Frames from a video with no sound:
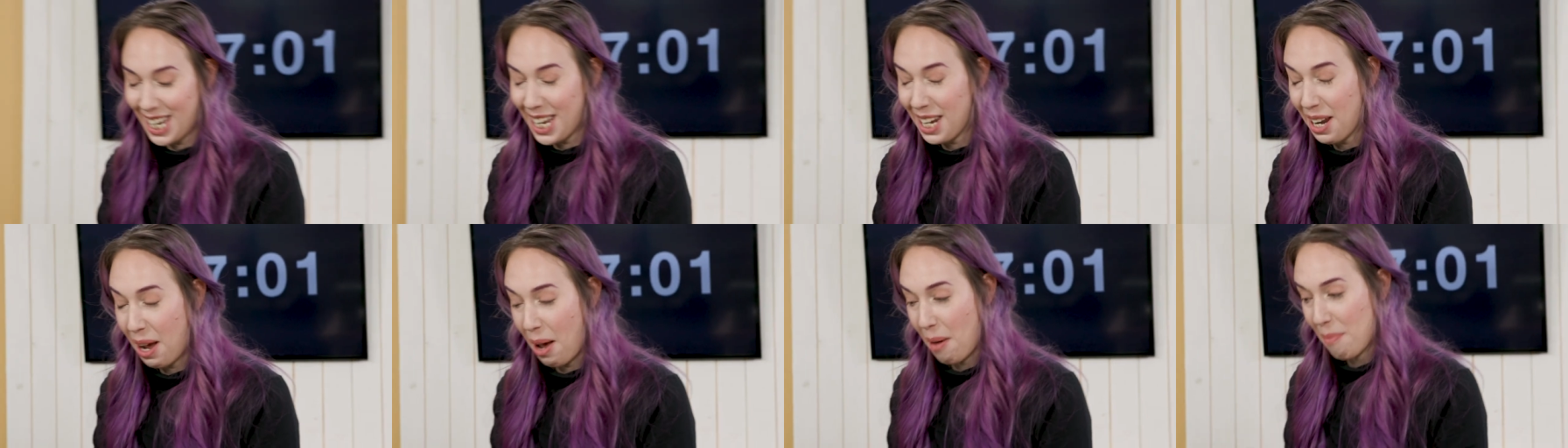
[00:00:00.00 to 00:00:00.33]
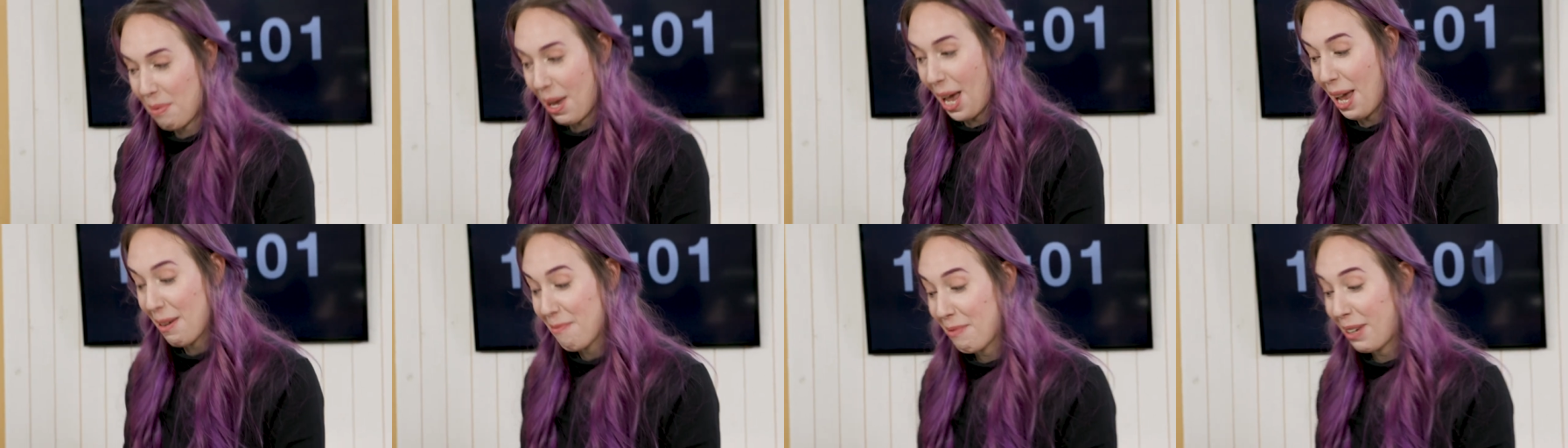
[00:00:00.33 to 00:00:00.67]
to heat up,
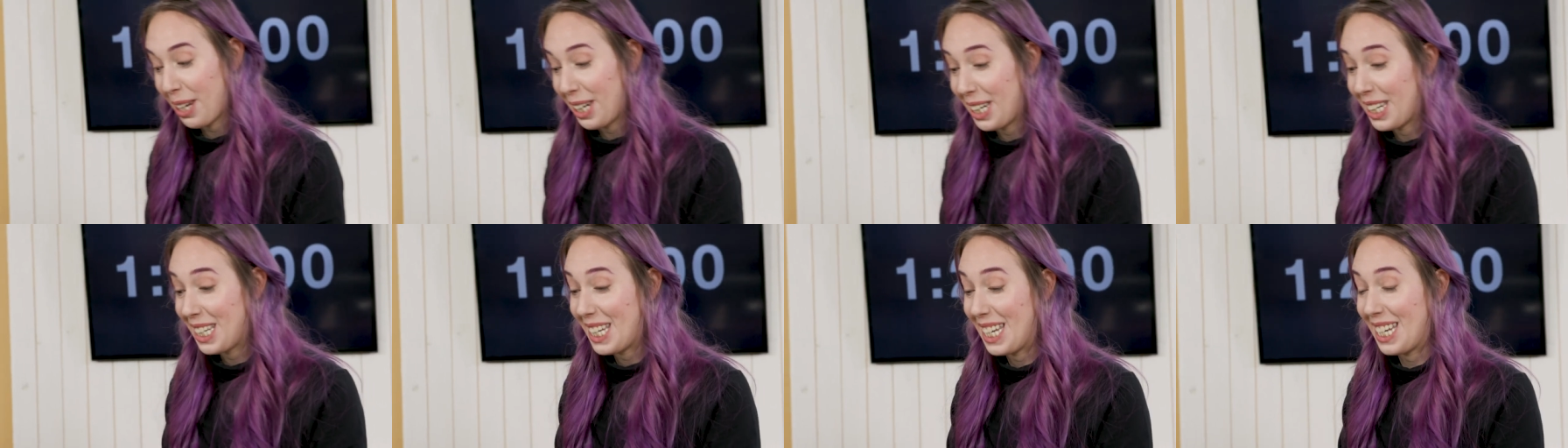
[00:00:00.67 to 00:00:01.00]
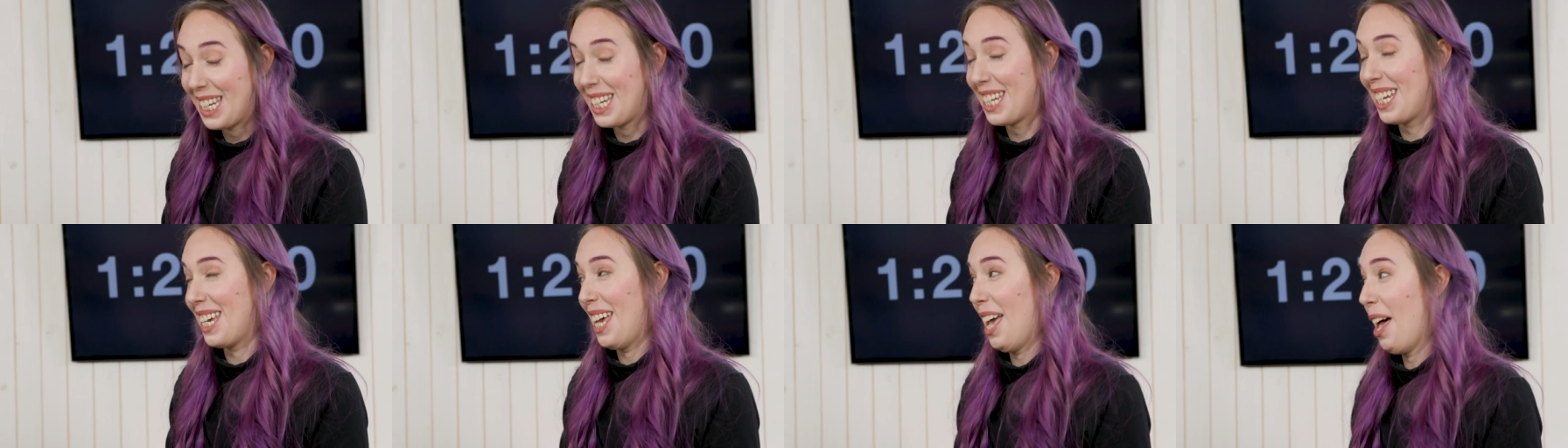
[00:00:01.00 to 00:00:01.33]
I'm gonna
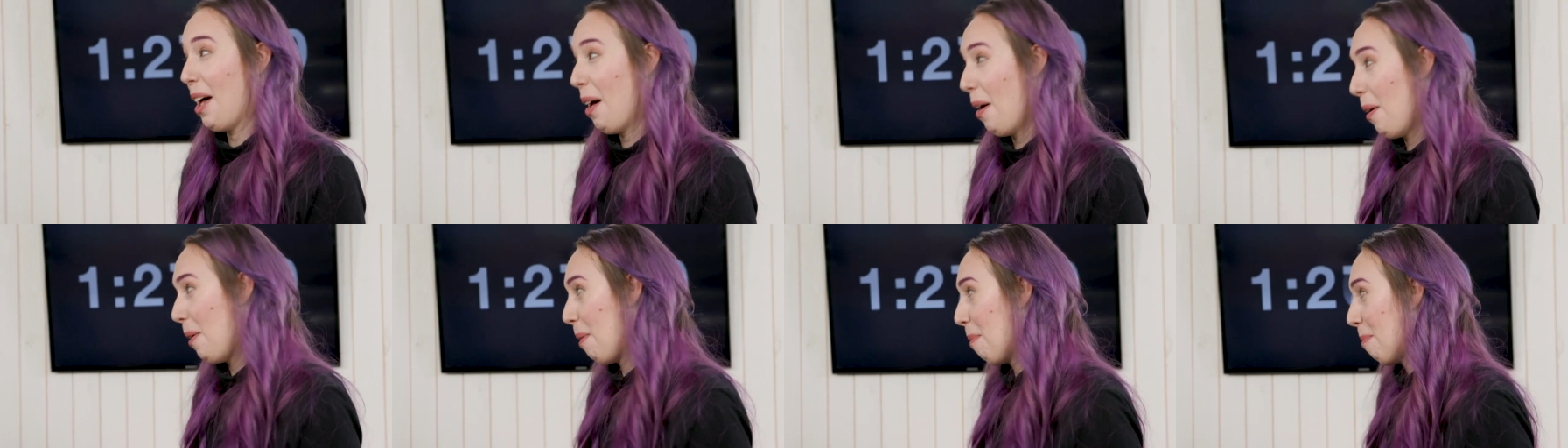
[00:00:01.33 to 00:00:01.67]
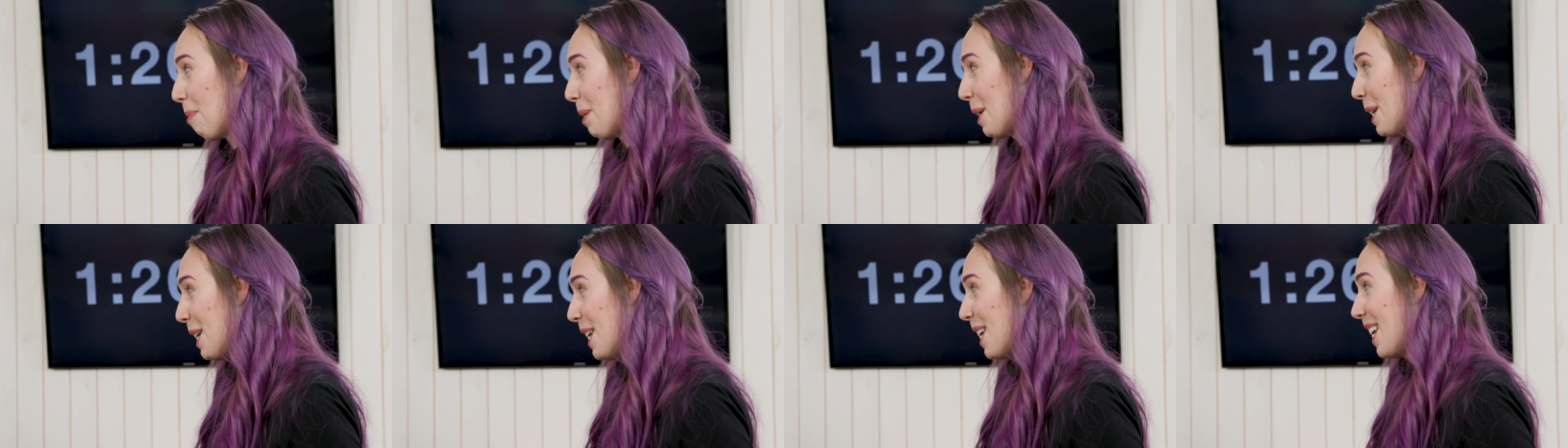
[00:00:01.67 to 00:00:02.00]
need
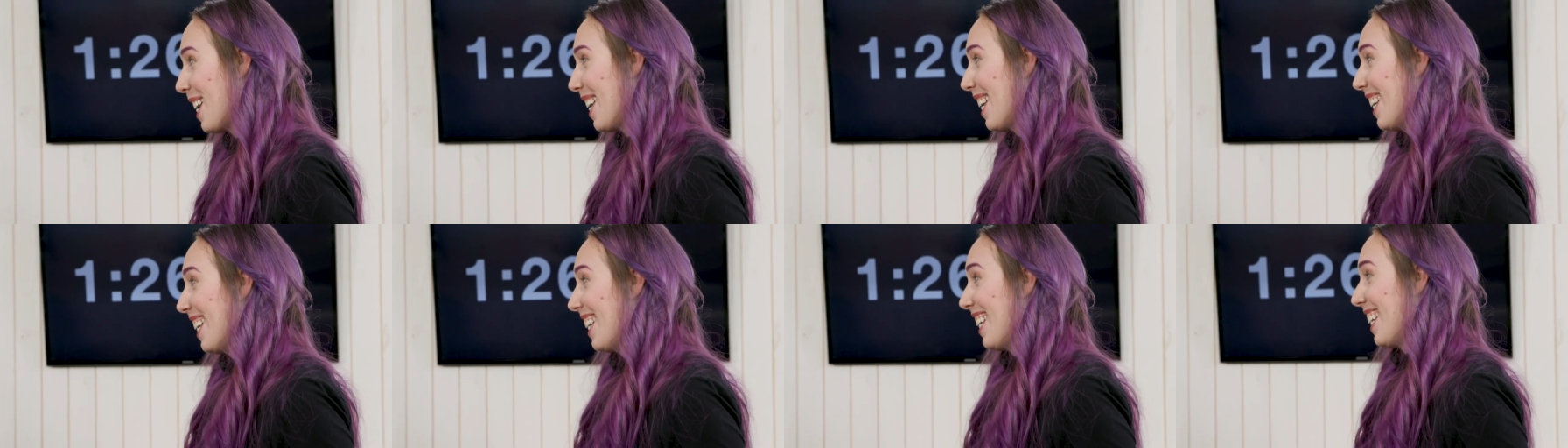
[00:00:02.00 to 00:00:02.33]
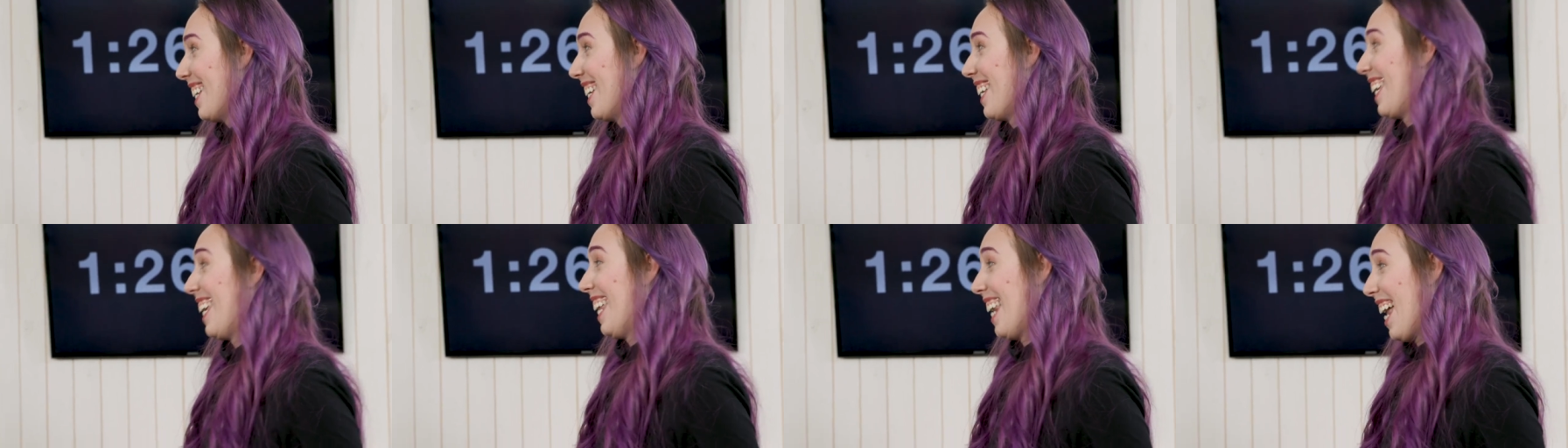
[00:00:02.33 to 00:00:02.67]
help.
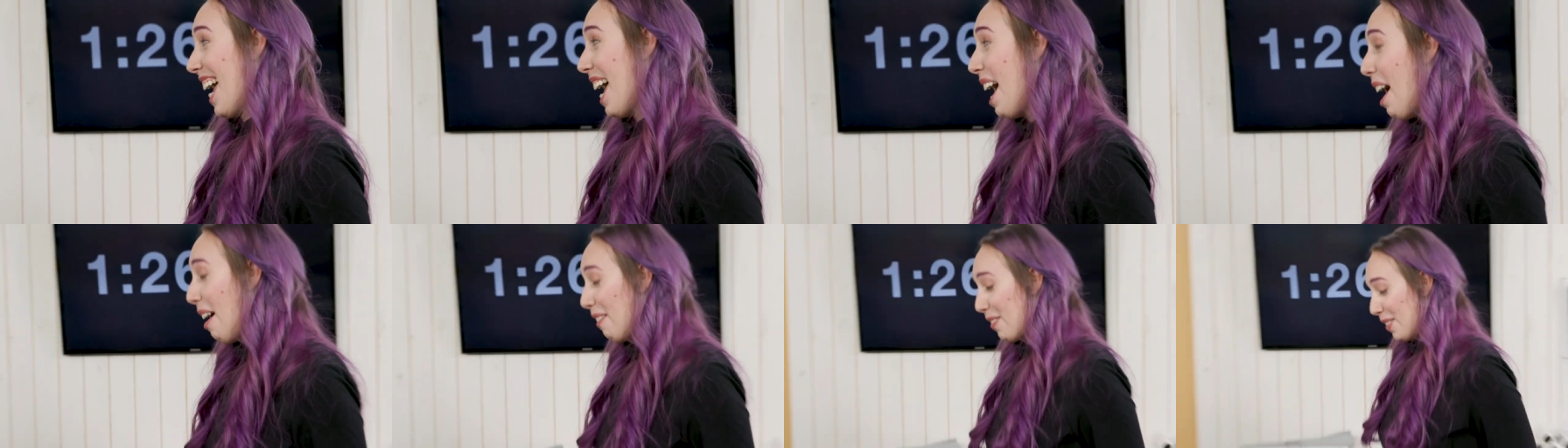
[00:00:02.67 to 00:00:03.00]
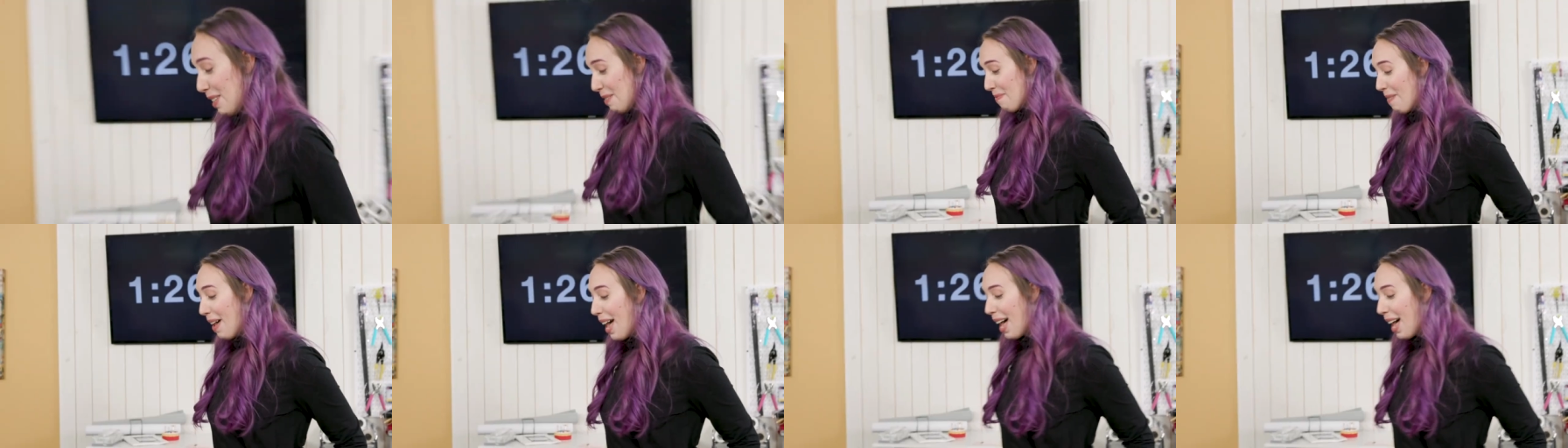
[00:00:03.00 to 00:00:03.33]
Can I have some